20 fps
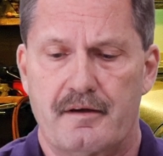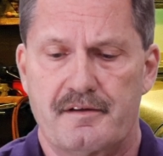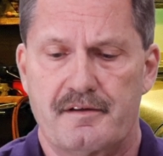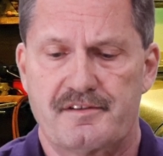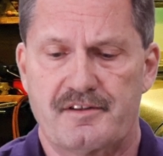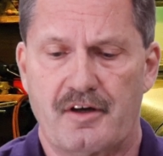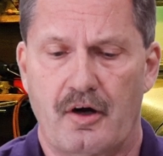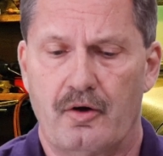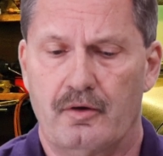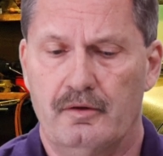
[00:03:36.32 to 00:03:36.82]

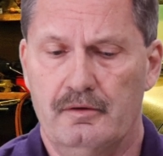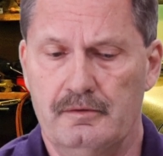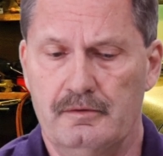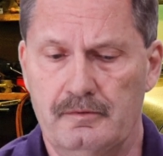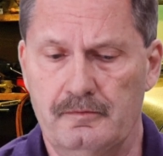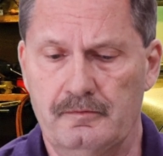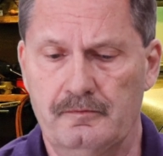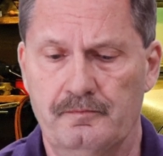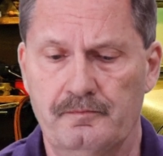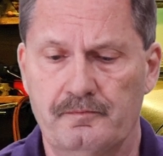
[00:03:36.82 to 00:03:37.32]
So
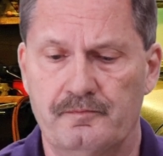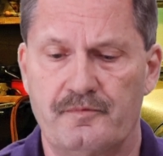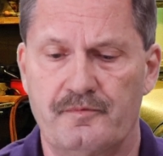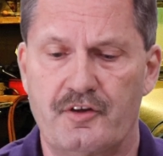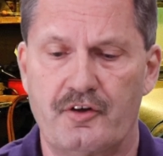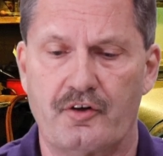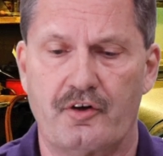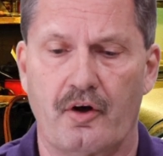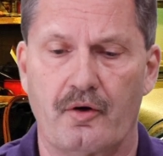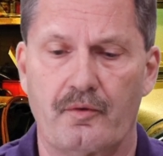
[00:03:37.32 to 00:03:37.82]

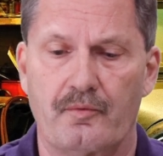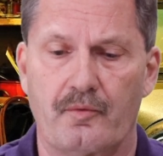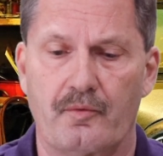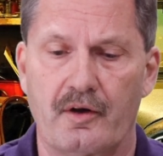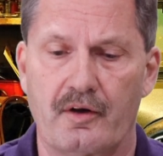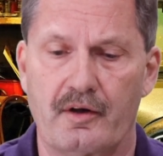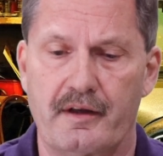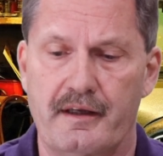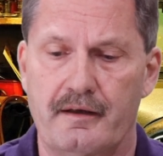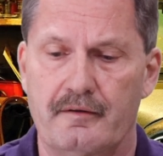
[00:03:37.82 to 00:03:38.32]
you don't
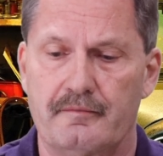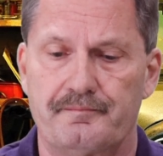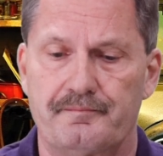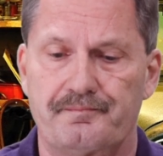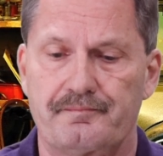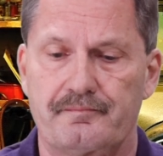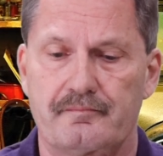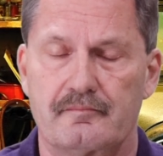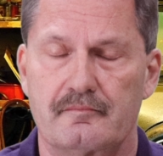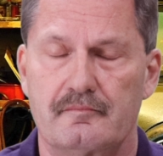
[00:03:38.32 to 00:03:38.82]
really
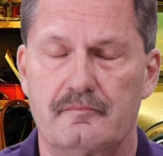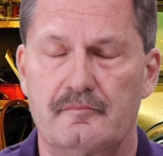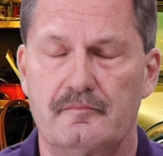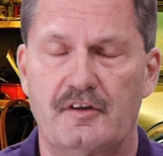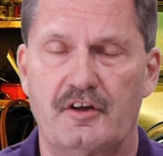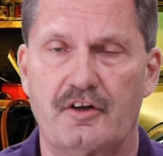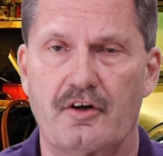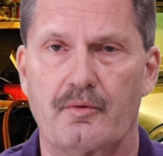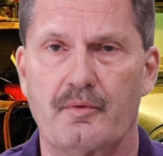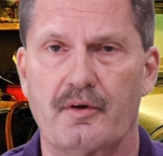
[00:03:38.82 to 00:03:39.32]

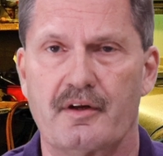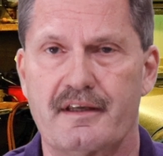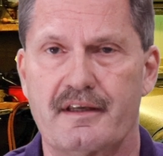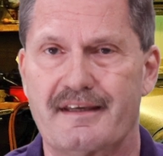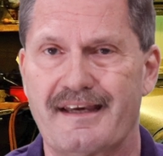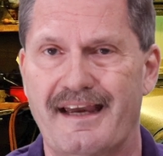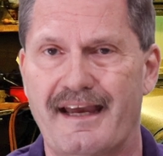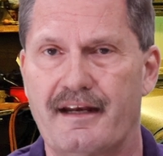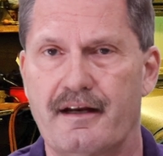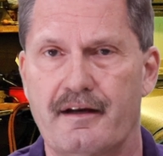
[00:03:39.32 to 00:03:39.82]

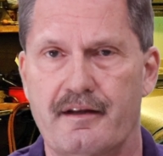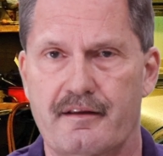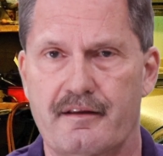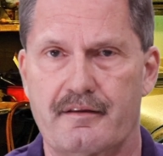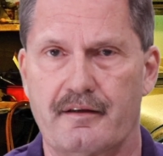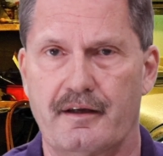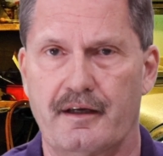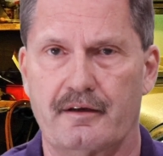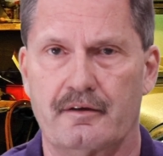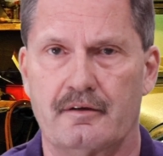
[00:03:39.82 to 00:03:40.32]
gain
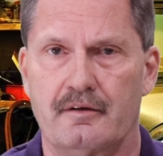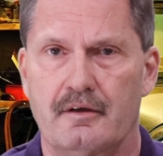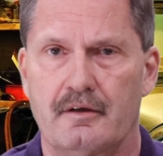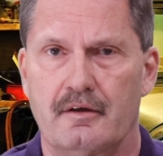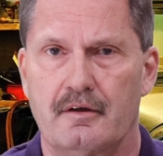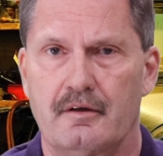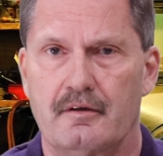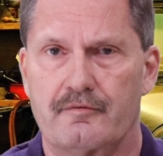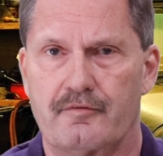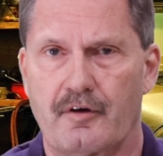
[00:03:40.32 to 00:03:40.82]
anything
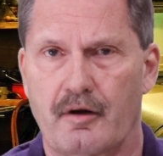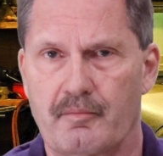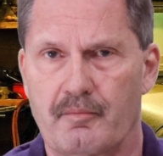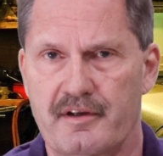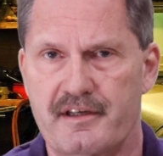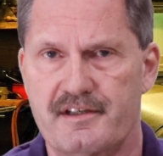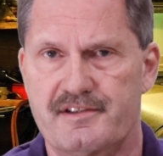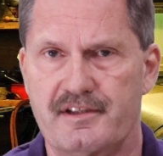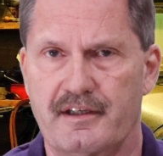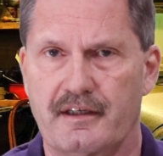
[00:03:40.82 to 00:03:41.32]
from
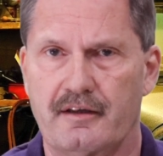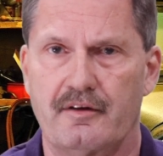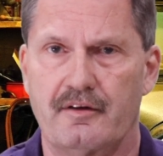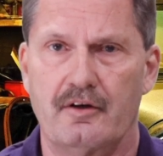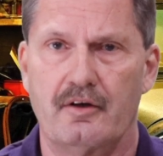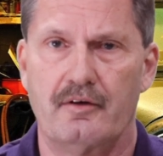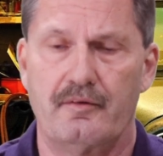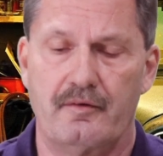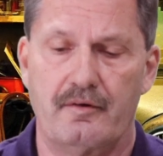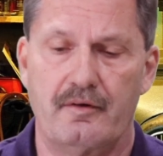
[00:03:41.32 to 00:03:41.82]

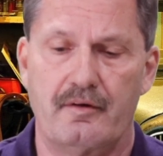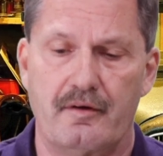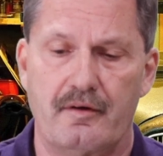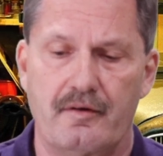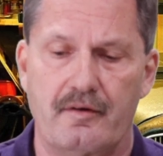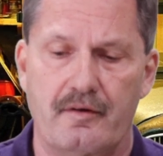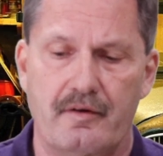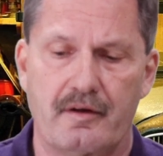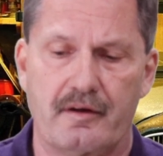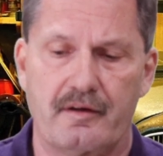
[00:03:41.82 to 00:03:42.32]
leasing.
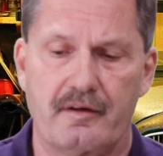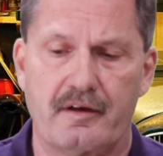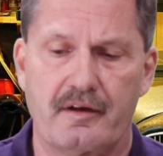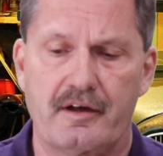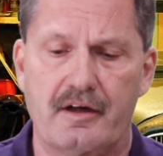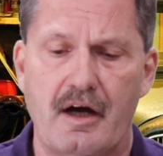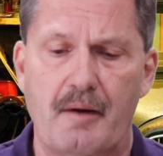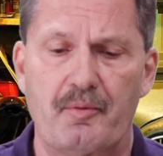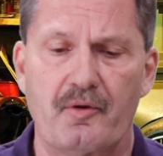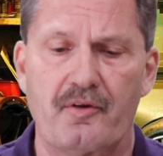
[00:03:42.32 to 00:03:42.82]
The
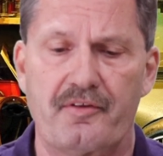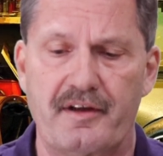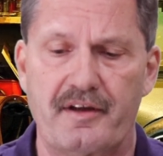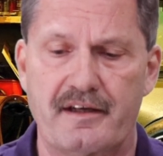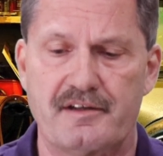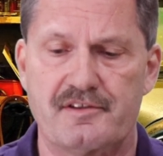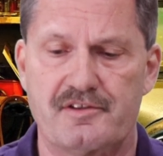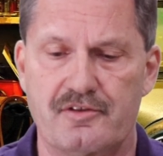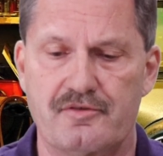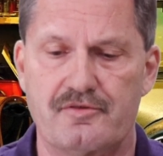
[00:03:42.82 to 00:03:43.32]
couple of
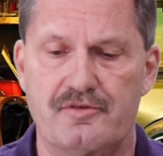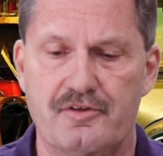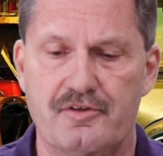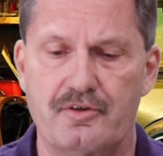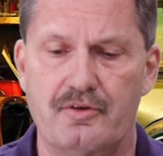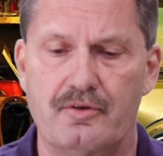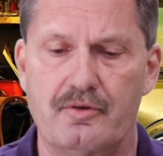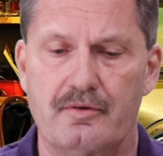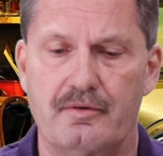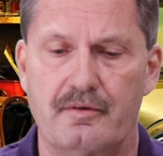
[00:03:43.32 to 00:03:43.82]
things you
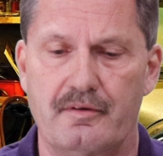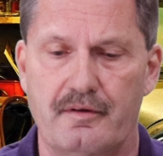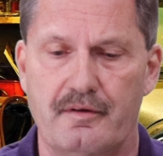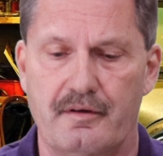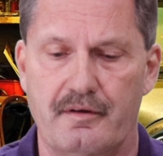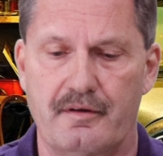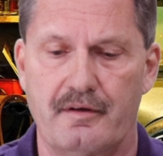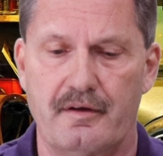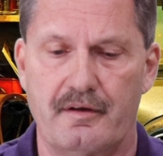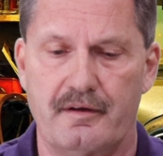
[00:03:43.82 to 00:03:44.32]
do
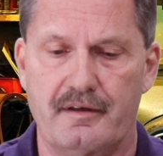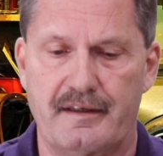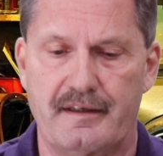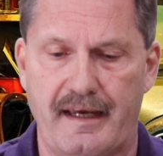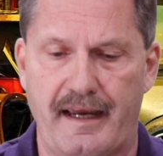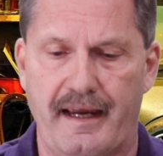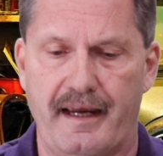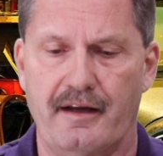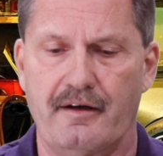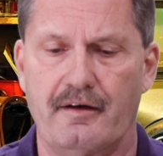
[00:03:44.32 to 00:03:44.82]

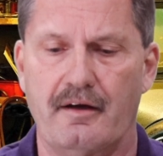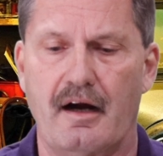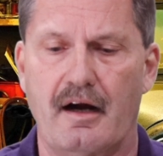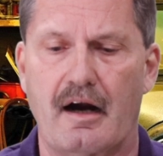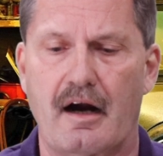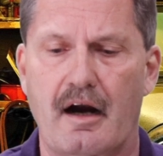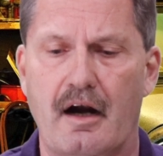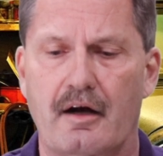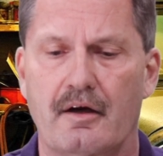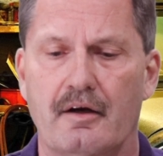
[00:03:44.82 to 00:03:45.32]
gain
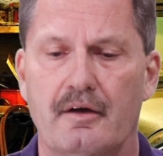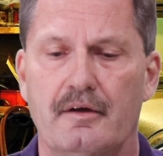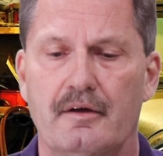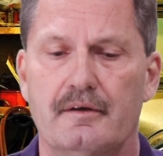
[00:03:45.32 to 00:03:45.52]
are,